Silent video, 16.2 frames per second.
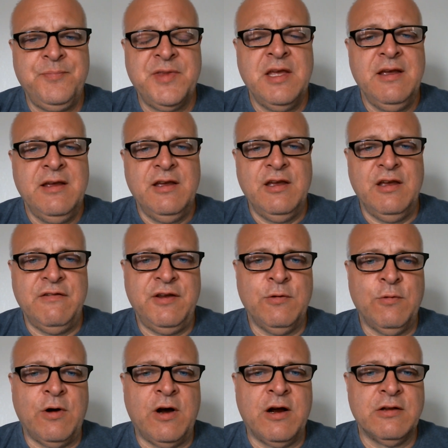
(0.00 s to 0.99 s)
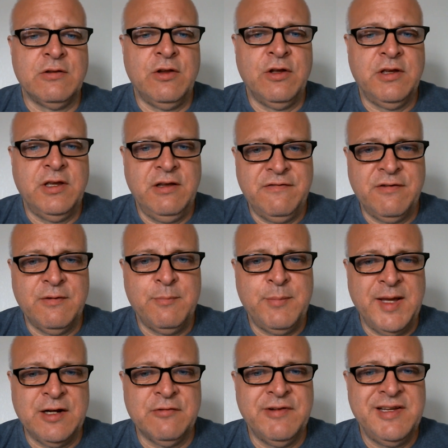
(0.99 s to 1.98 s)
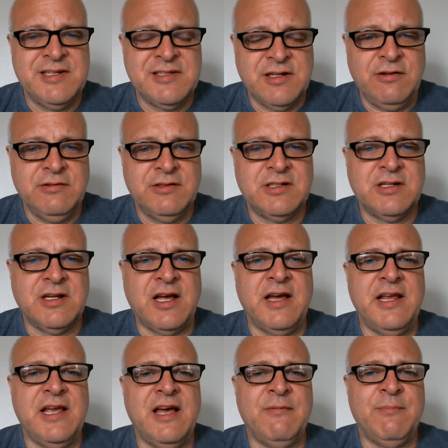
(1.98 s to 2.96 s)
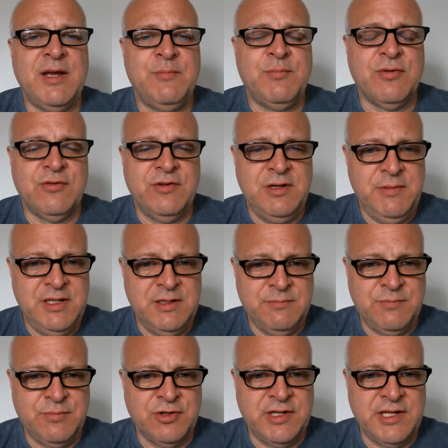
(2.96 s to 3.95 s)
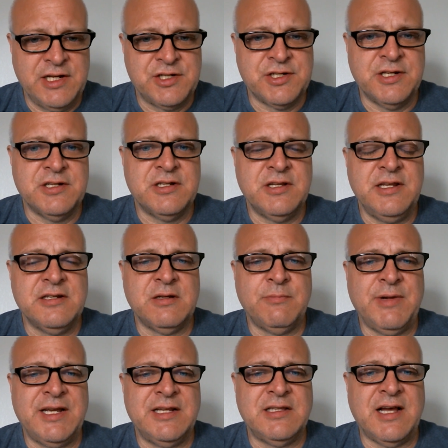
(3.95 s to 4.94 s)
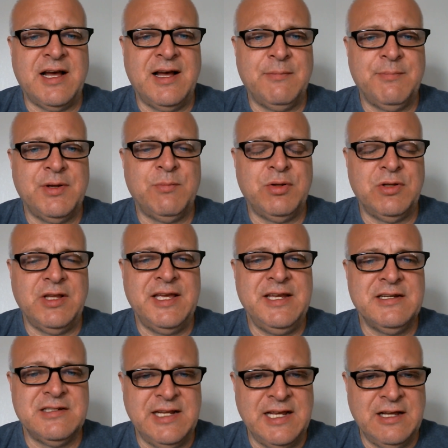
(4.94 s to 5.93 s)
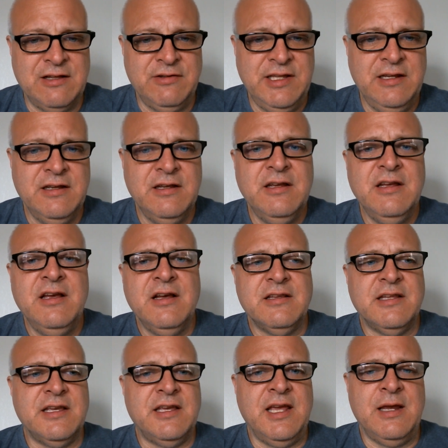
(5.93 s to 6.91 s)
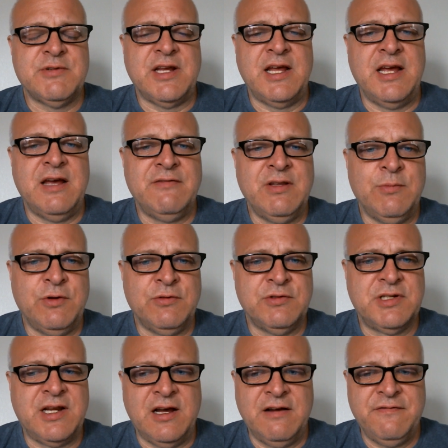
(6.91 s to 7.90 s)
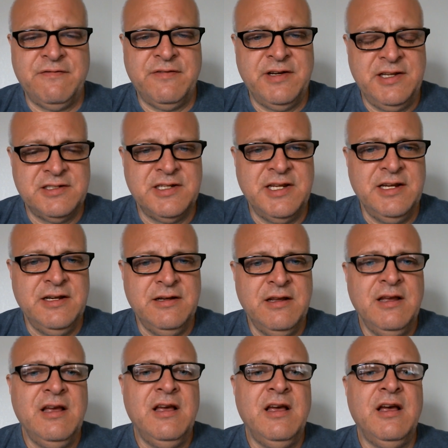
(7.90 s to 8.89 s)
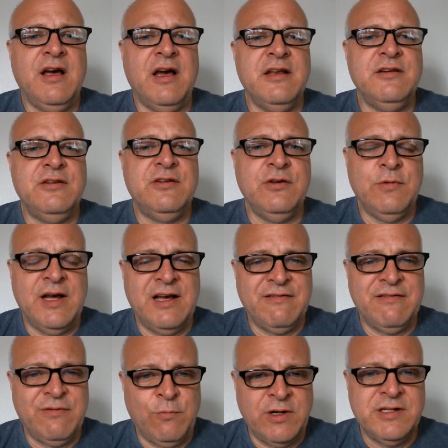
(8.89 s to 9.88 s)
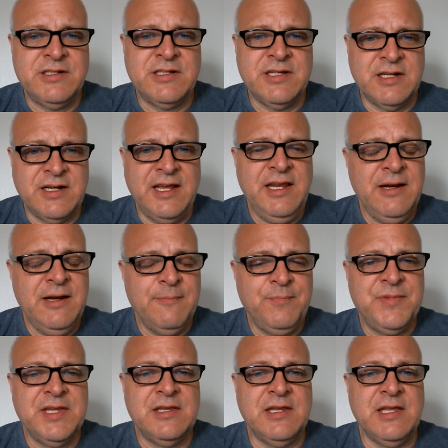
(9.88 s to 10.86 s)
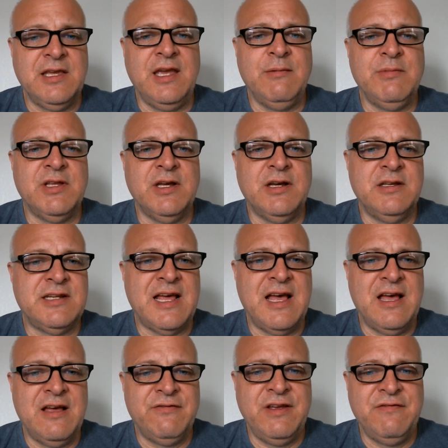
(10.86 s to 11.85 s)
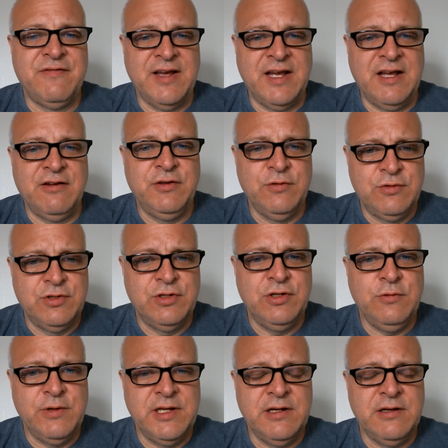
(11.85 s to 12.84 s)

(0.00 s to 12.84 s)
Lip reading: If you are looking for better results, I have my premium predictions. These are my top plays daily, the games I have the most confidence in. I do have one tonight. The game does have a value to it,